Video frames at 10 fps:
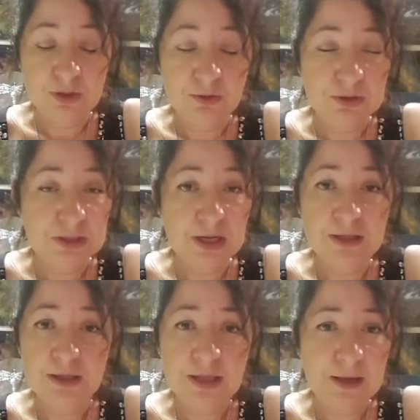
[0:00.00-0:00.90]
I looked at
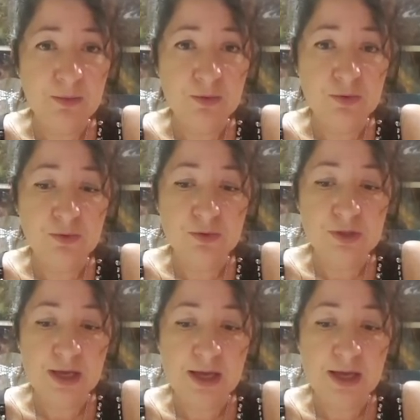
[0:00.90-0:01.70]
other labels